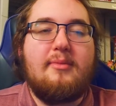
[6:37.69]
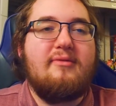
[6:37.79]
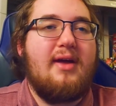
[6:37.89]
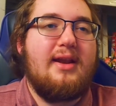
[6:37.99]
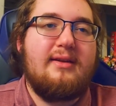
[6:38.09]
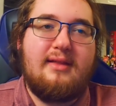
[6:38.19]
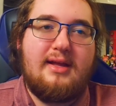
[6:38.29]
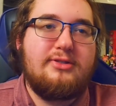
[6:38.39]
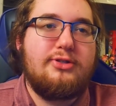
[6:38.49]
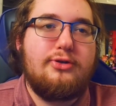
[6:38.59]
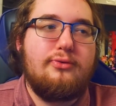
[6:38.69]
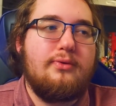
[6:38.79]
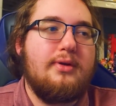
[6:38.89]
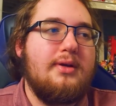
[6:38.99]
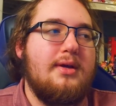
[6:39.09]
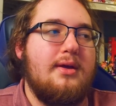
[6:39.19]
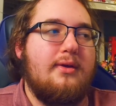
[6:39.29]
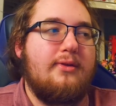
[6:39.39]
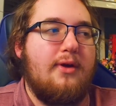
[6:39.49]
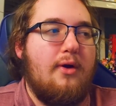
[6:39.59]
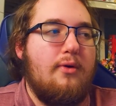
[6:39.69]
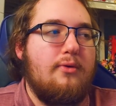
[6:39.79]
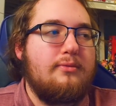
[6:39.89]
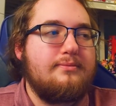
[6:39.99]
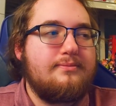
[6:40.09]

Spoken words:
event in like June, so